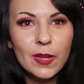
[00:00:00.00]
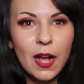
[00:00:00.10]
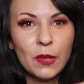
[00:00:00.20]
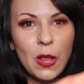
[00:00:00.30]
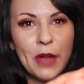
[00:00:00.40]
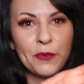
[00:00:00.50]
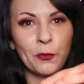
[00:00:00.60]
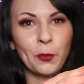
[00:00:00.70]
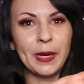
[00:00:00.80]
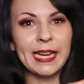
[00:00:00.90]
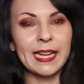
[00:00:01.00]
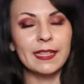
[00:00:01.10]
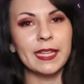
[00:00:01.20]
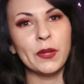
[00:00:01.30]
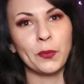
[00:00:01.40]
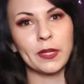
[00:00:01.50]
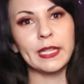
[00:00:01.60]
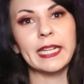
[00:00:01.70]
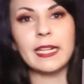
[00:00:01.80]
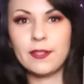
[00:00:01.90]
A lot of really,
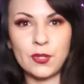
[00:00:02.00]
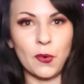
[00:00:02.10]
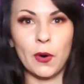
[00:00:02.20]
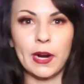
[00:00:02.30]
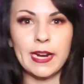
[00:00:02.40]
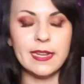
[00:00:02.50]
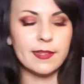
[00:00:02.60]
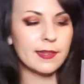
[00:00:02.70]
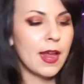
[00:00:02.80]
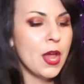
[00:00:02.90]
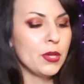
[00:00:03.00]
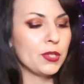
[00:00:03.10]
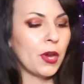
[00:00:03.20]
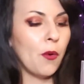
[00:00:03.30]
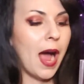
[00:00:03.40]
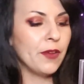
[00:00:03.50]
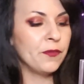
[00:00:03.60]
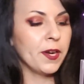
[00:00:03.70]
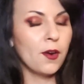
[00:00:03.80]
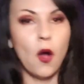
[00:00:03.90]
really neat stories. So I
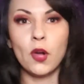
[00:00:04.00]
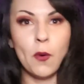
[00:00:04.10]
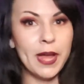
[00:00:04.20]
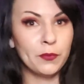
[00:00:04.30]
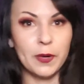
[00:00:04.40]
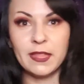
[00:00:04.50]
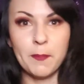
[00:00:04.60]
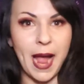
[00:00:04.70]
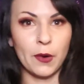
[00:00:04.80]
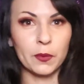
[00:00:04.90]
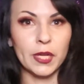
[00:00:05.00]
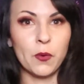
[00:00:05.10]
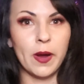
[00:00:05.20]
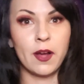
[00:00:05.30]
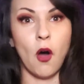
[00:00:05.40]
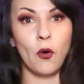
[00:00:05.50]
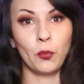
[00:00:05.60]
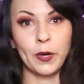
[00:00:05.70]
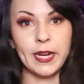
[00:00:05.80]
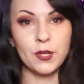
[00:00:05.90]
figure I'll go ahead and read the back really quick. I'll
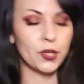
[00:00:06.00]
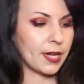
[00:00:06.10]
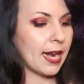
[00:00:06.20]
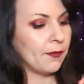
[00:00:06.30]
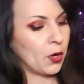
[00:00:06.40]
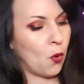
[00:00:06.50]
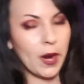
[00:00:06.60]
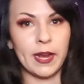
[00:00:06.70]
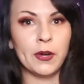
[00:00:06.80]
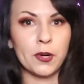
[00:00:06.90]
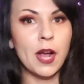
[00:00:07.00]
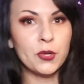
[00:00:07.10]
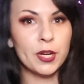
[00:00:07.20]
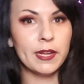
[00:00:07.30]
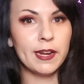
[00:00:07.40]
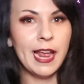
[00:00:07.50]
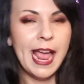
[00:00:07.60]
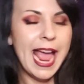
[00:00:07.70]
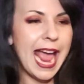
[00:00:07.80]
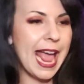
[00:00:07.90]
read just kind of a quick introduction,
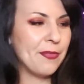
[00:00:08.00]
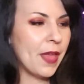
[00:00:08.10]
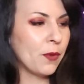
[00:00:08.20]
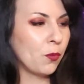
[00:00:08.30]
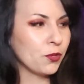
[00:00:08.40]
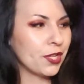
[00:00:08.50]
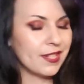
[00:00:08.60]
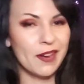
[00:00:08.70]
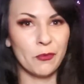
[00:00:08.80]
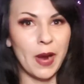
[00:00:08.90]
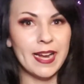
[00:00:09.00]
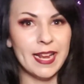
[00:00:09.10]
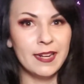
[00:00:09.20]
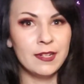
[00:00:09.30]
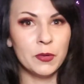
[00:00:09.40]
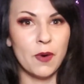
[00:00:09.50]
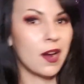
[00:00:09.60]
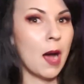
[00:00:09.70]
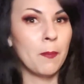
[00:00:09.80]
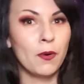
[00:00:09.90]
and then we'll just get right into
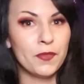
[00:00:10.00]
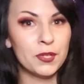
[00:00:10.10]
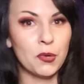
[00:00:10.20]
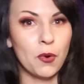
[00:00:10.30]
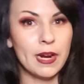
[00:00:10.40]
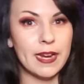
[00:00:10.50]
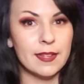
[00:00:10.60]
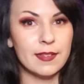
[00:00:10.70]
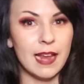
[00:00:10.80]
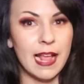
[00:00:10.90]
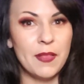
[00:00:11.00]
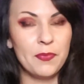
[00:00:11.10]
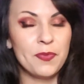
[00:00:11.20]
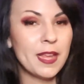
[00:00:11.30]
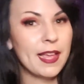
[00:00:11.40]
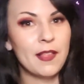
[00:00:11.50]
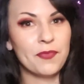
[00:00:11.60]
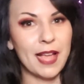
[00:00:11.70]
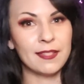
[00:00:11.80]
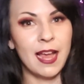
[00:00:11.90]
a couple of the stories. And
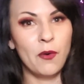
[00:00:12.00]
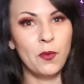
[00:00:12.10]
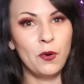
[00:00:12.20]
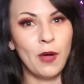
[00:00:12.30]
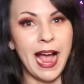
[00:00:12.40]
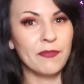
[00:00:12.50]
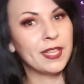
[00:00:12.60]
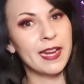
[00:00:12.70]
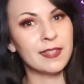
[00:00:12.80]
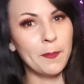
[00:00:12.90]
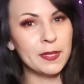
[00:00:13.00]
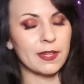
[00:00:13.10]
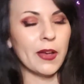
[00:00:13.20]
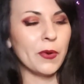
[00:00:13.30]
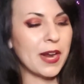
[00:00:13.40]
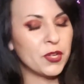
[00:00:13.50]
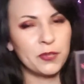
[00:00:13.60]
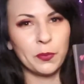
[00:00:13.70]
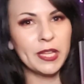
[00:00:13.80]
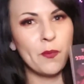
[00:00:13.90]
that's how we'll have today's episode. I
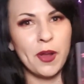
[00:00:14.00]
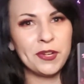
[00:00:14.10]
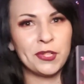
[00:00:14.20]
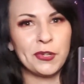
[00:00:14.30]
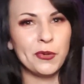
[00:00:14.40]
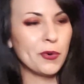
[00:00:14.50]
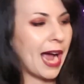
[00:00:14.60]
just really want to